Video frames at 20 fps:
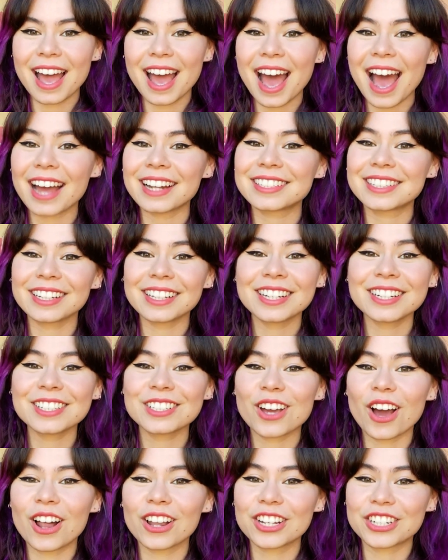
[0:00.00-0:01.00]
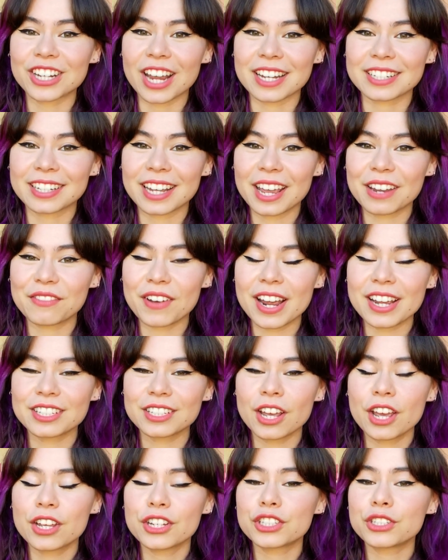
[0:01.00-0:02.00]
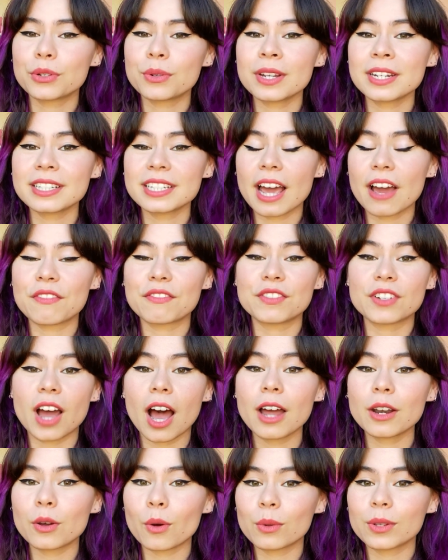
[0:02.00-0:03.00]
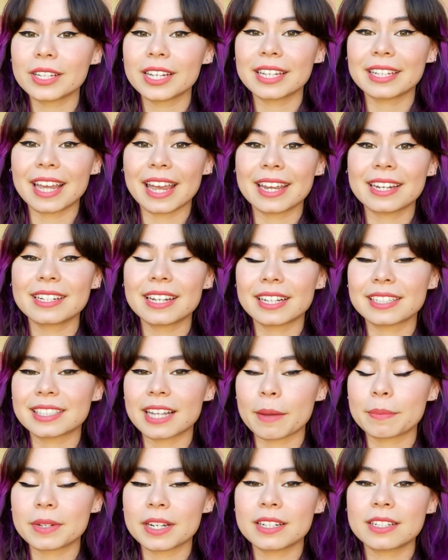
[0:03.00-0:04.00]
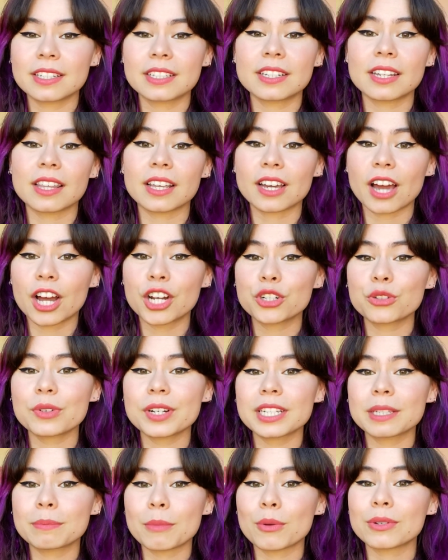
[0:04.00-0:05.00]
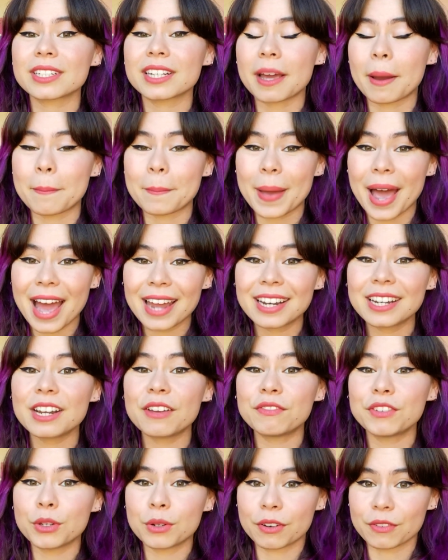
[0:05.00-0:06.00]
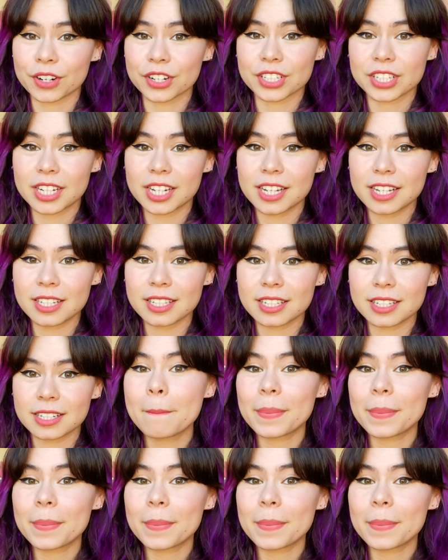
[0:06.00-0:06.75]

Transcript: At Dyllen's College Essay Advice, students have not only gained acceptance to the country's most competitive universities,